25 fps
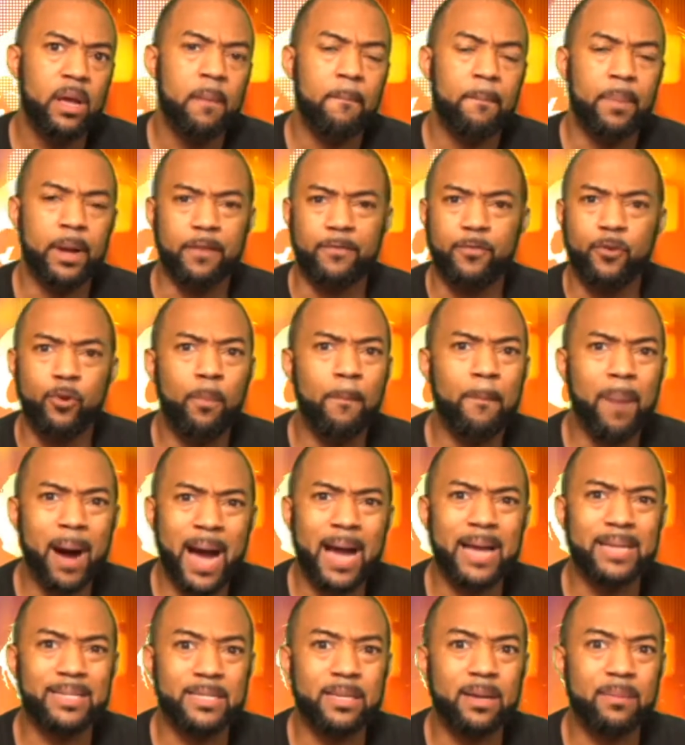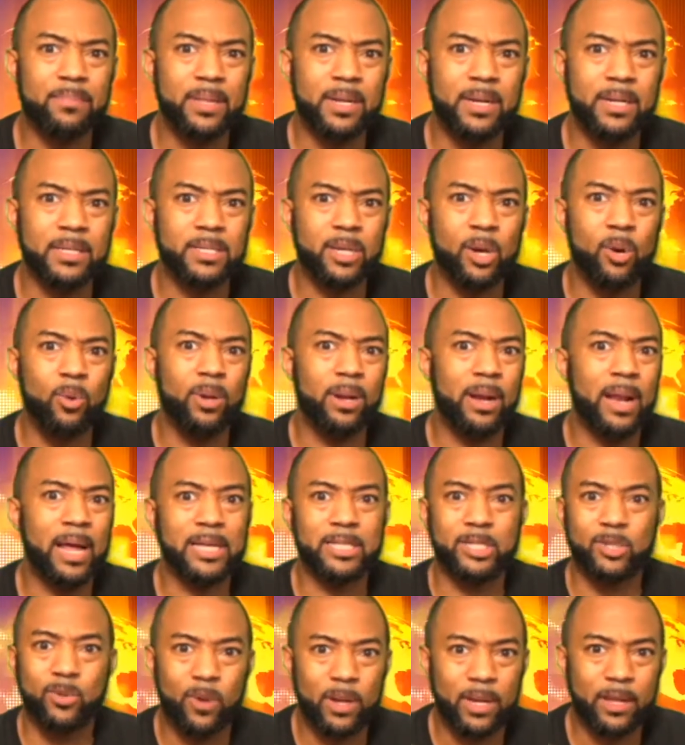But if you buy something that's only like
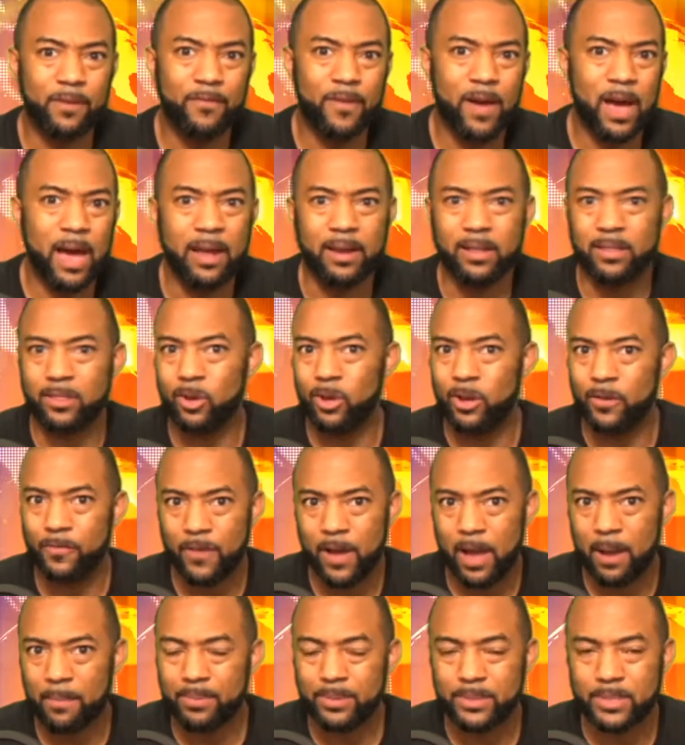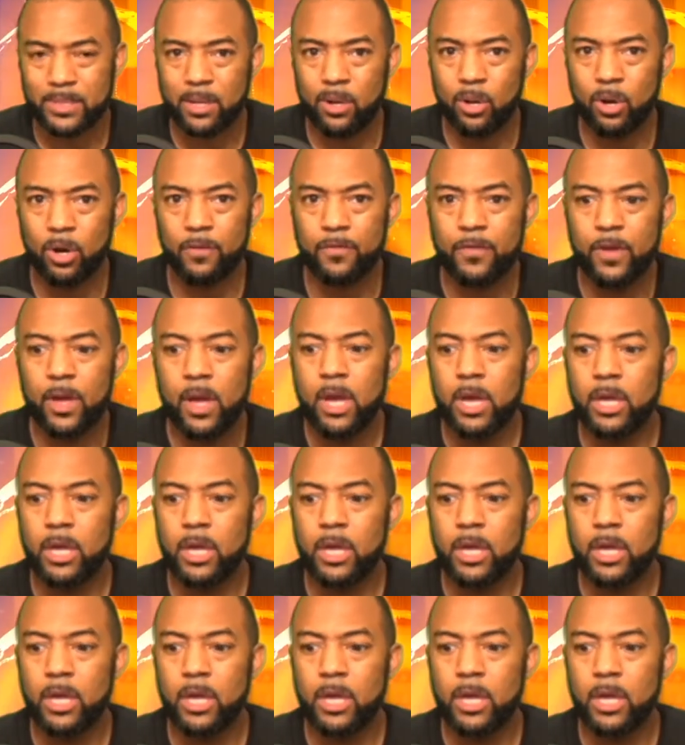25 to 35% off,